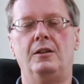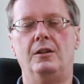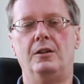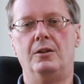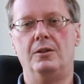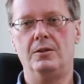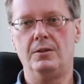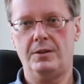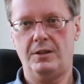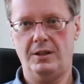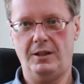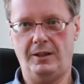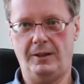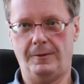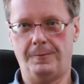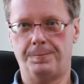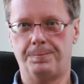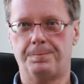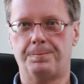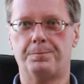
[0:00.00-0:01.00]
Okay,
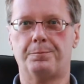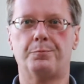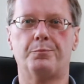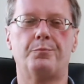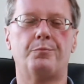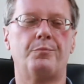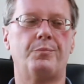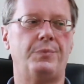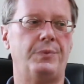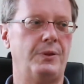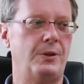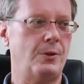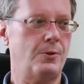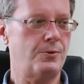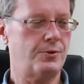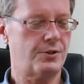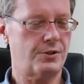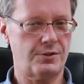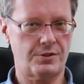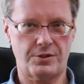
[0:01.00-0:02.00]

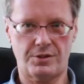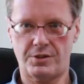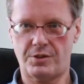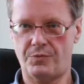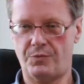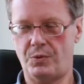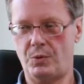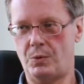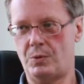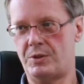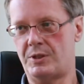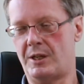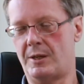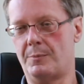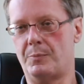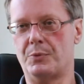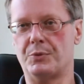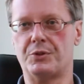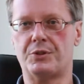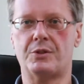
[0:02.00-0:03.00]
those are just a few
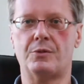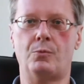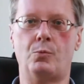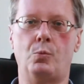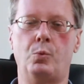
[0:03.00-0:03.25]
examples.